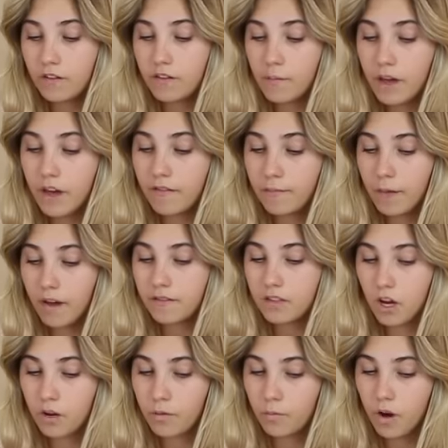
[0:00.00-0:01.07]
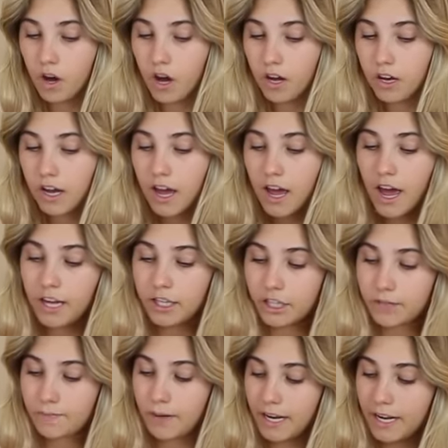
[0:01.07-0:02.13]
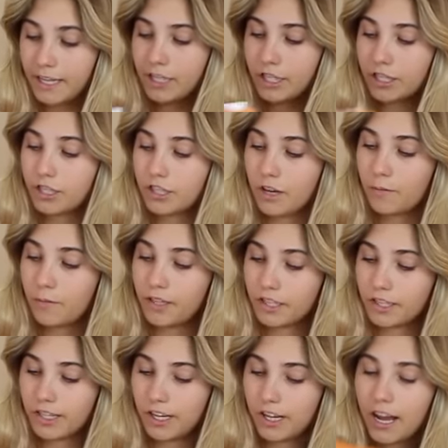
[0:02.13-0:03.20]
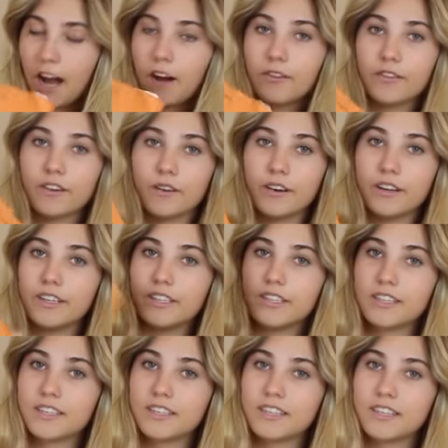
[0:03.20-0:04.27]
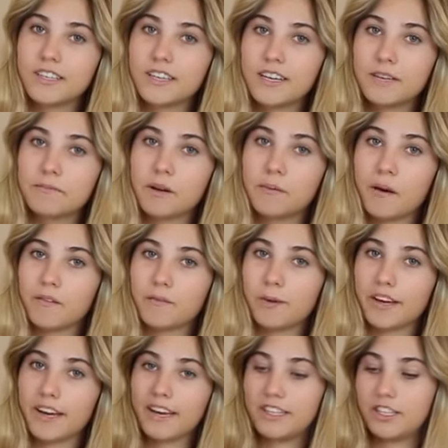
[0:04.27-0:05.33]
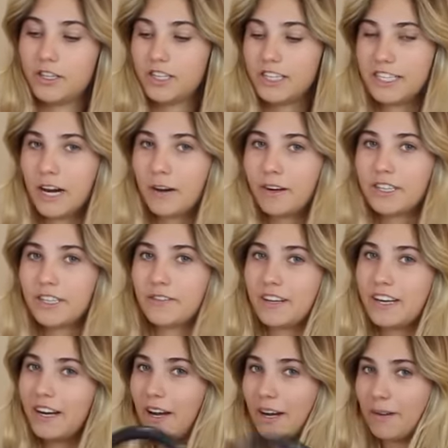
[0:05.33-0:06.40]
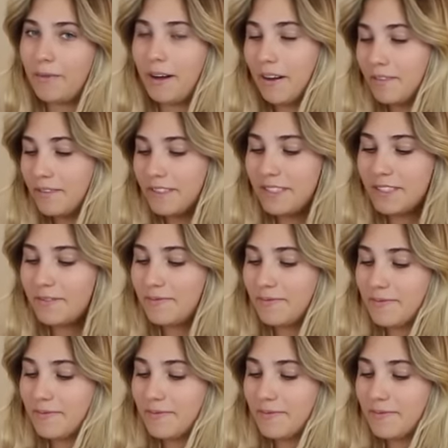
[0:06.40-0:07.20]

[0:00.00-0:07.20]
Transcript: off a bit of maths homework, and just please just, can we just look how ruined my maths book is? You can tell I don't really like maths,